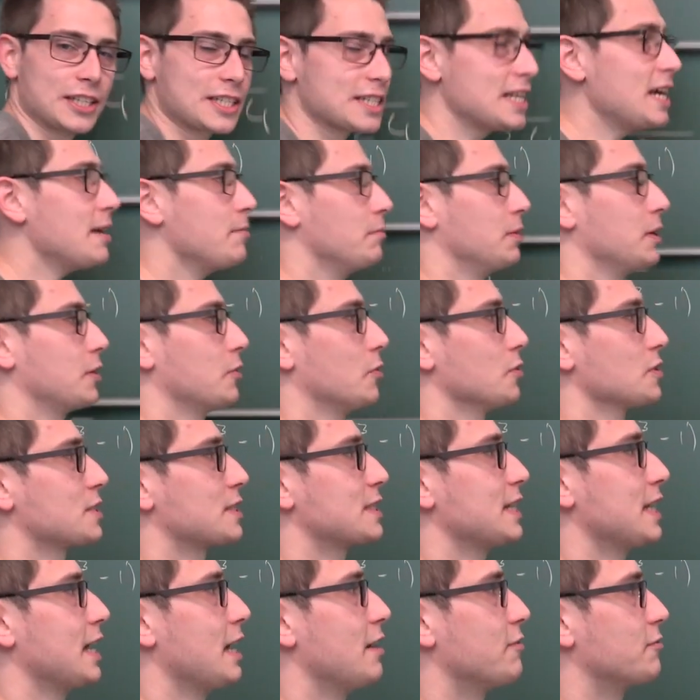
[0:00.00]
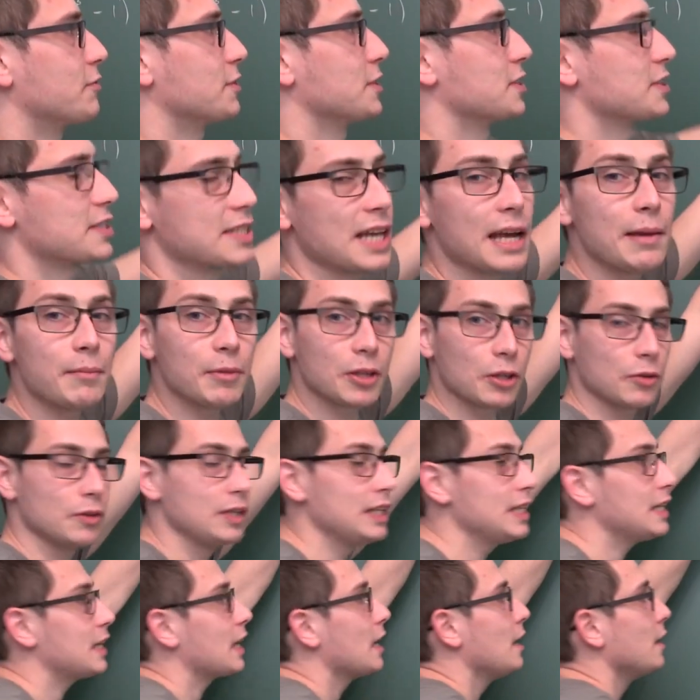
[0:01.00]
the same because they have the same
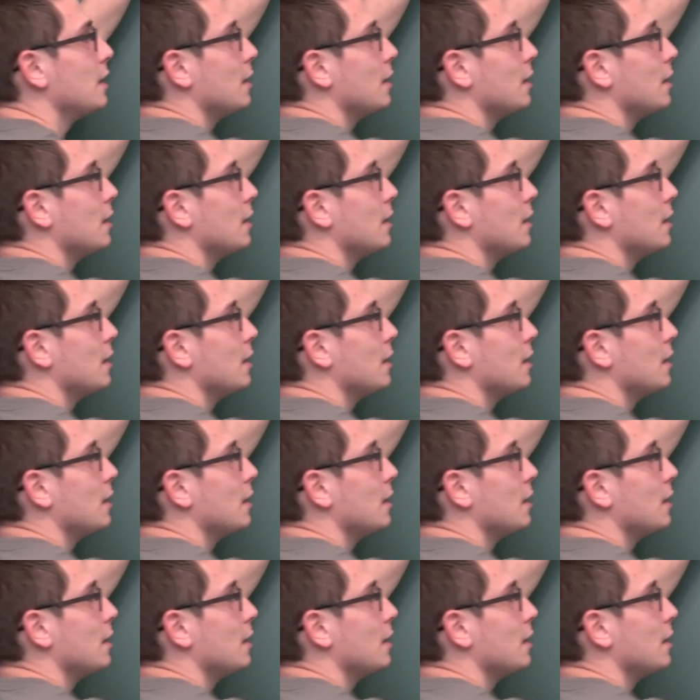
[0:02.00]
unique